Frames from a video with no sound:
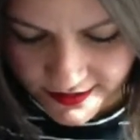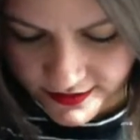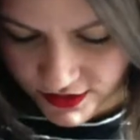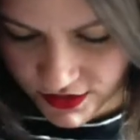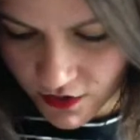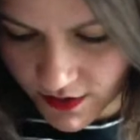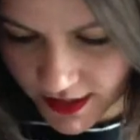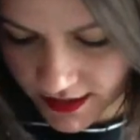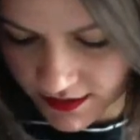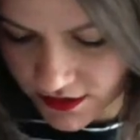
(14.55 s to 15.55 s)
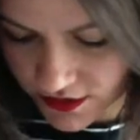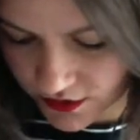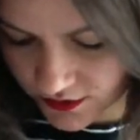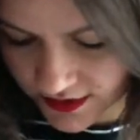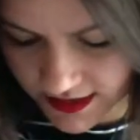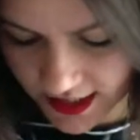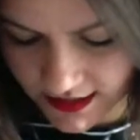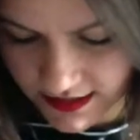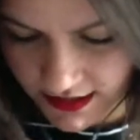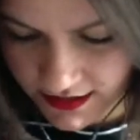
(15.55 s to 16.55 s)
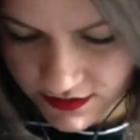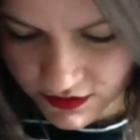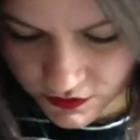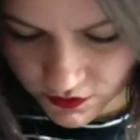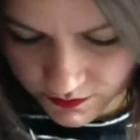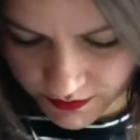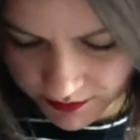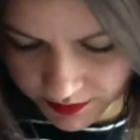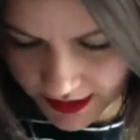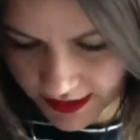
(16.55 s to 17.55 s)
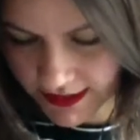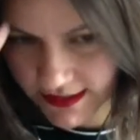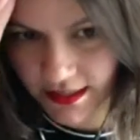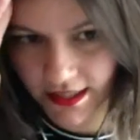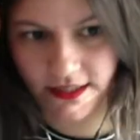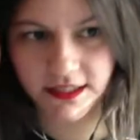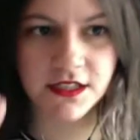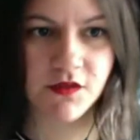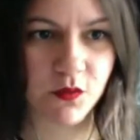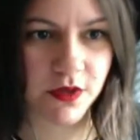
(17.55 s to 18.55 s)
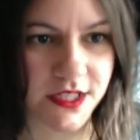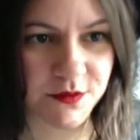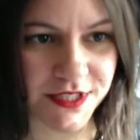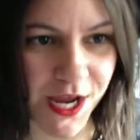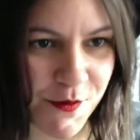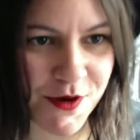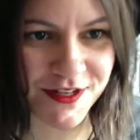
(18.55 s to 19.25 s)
so into dancing to my playlist that I didn't even realize what time it was.